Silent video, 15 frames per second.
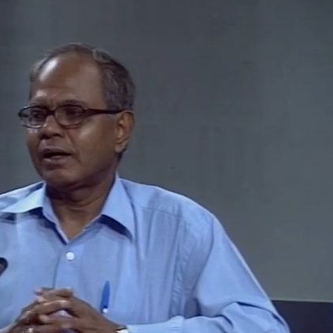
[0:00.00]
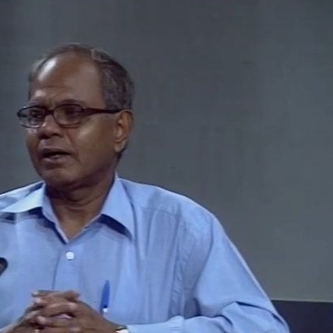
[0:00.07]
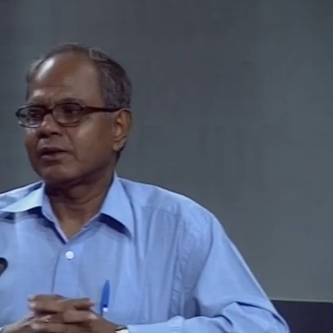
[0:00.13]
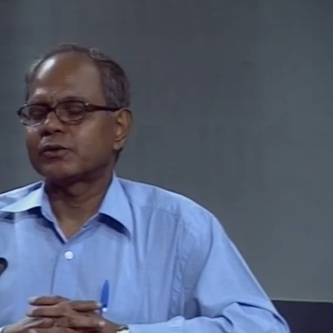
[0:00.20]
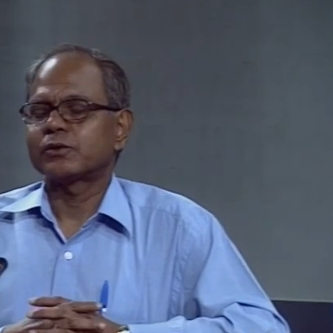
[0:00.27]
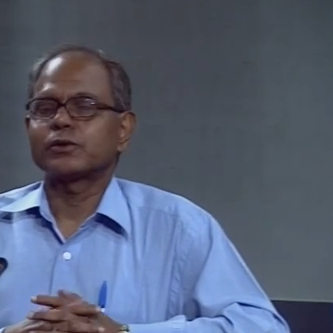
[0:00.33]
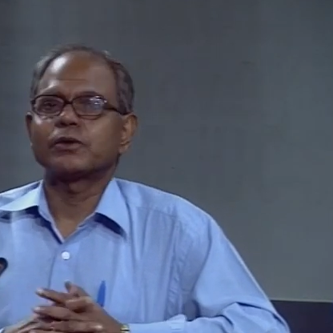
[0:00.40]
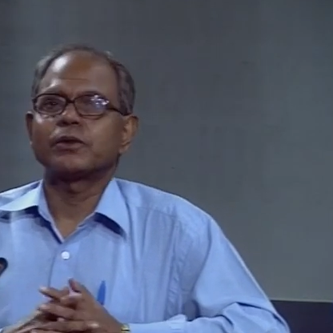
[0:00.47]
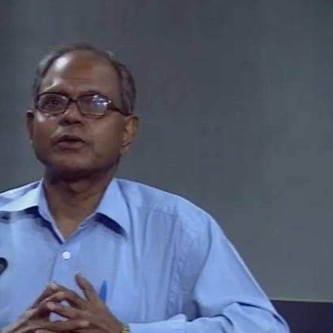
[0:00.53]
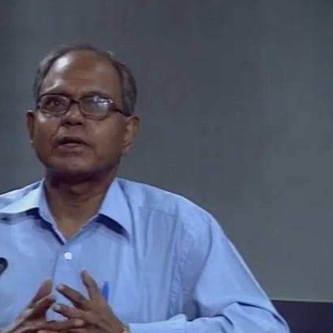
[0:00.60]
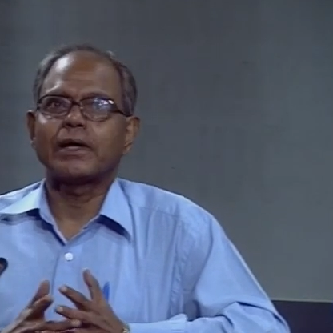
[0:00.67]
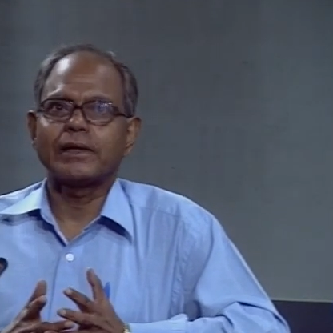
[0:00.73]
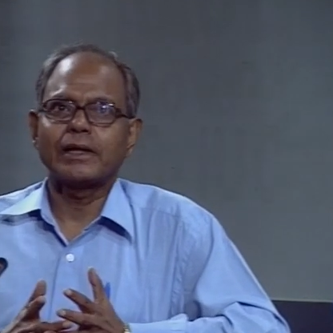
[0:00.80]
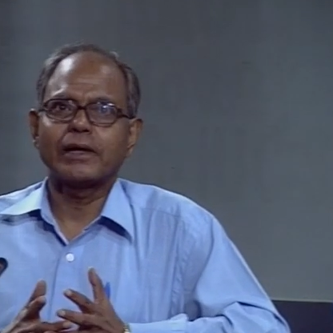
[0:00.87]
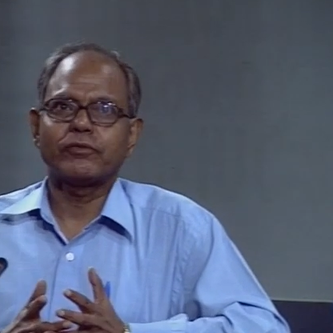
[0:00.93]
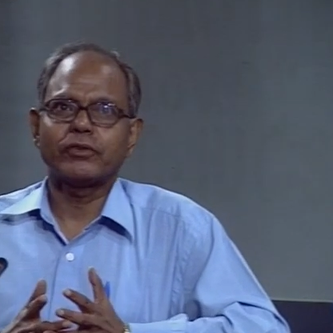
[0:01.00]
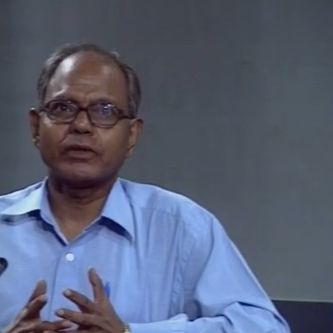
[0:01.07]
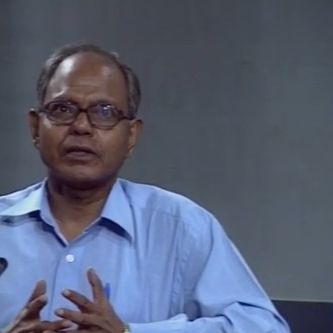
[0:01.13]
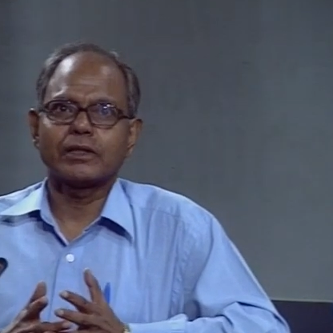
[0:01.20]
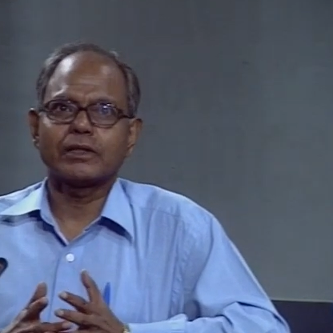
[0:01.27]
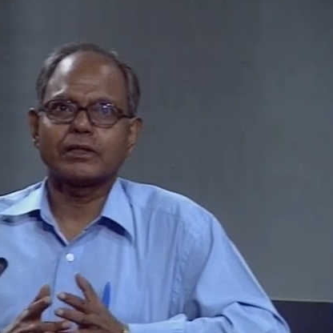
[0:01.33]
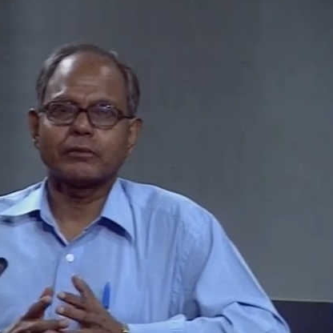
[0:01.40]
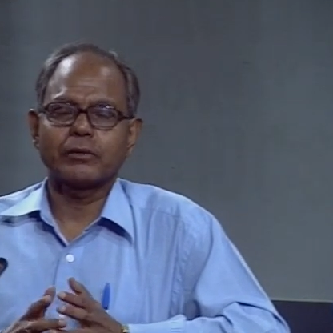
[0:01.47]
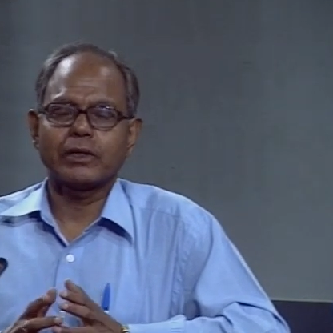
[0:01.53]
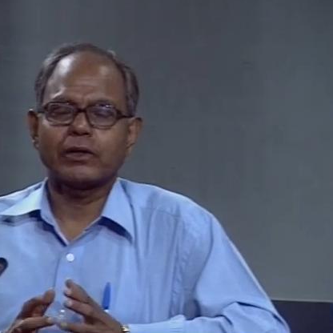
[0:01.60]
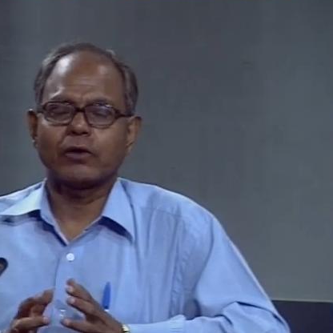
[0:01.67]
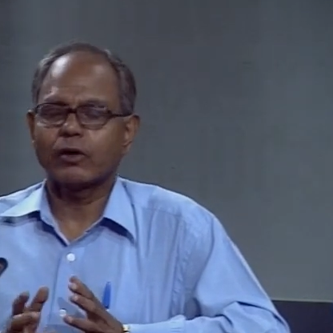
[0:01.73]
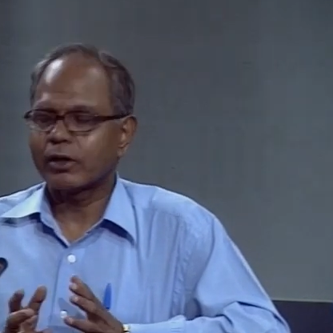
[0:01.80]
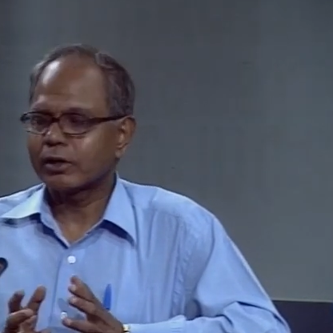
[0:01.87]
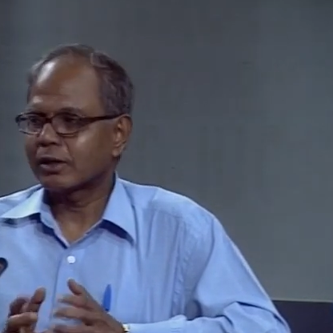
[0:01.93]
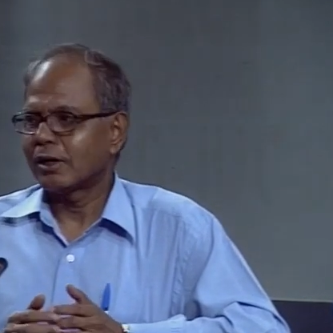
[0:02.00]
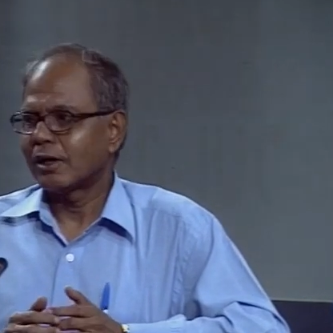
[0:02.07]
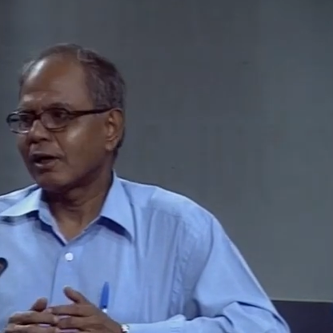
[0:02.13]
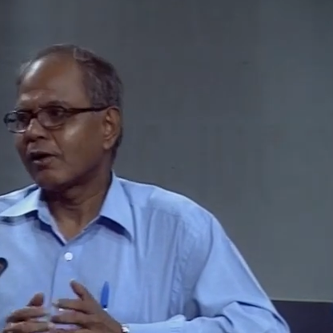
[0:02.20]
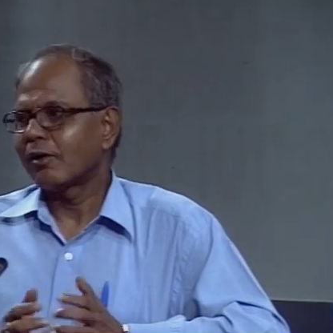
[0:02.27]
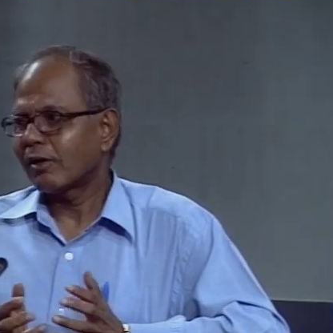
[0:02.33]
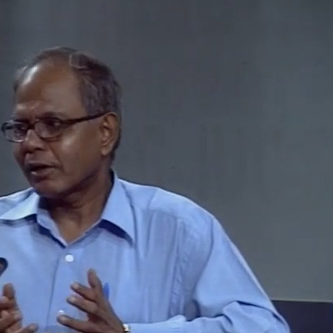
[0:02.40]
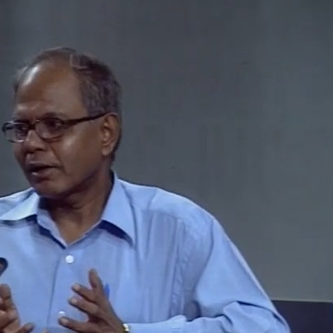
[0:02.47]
so that they feel it is very hot, or